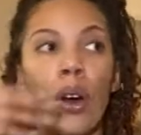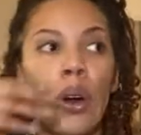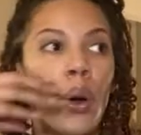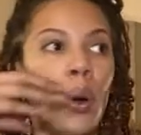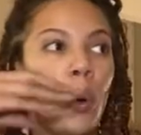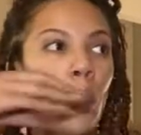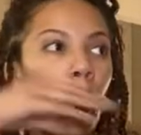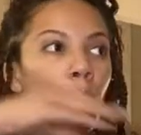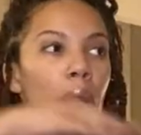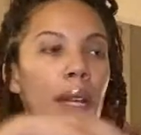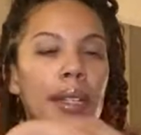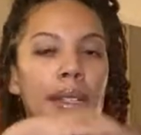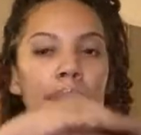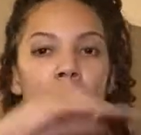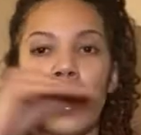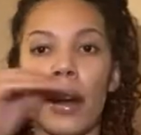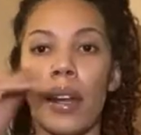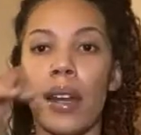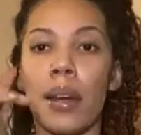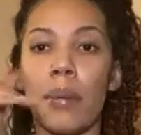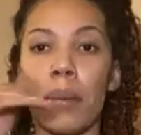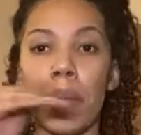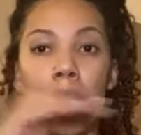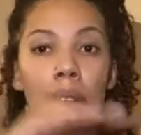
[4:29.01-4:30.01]
we set
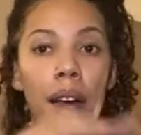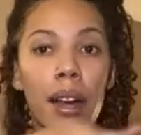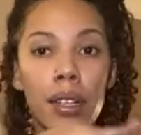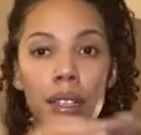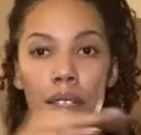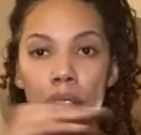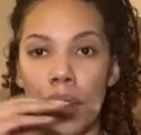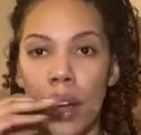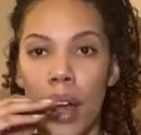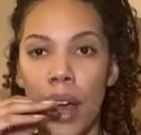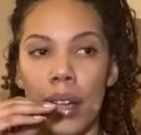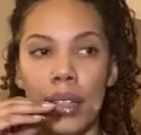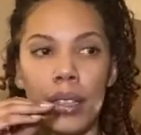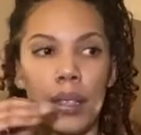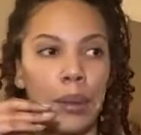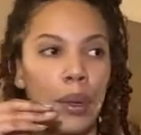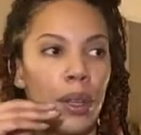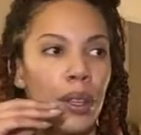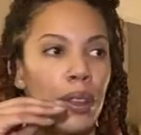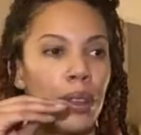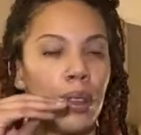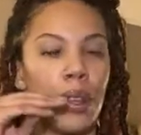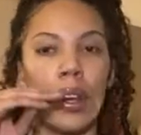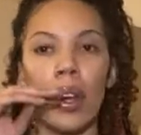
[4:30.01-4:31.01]
up contracts
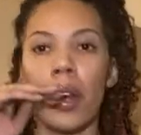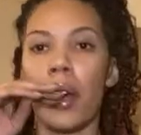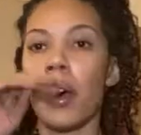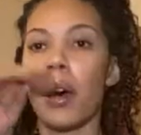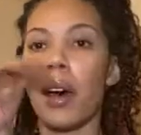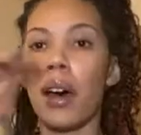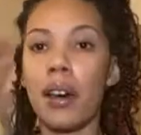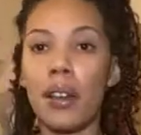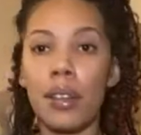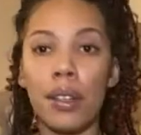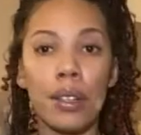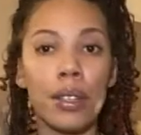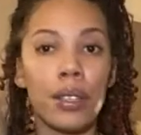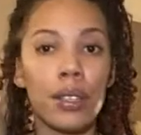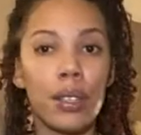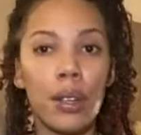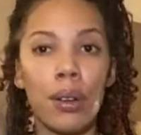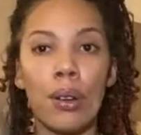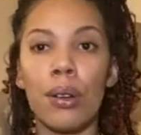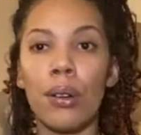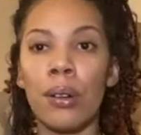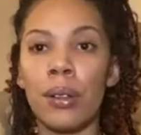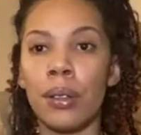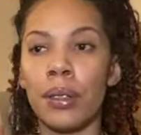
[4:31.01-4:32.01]
with other
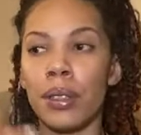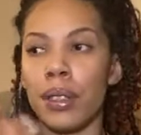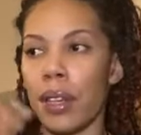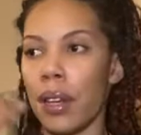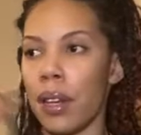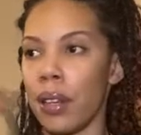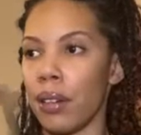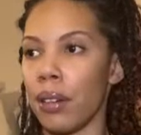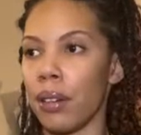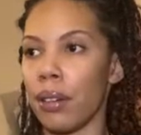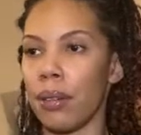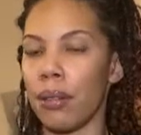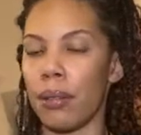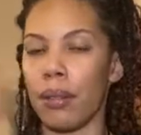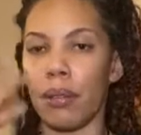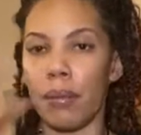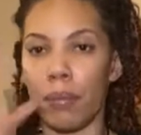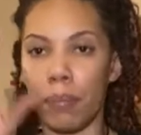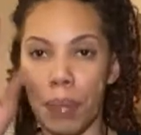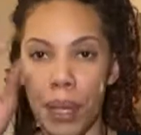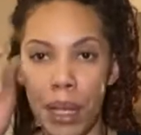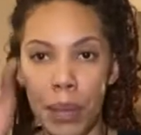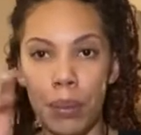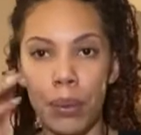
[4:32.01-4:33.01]
souls, other
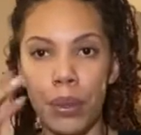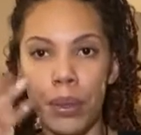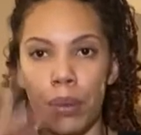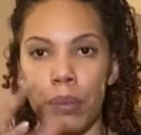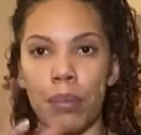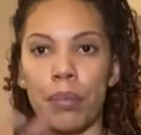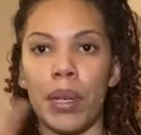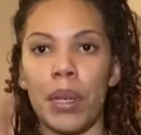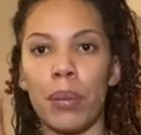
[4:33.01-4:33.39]
people,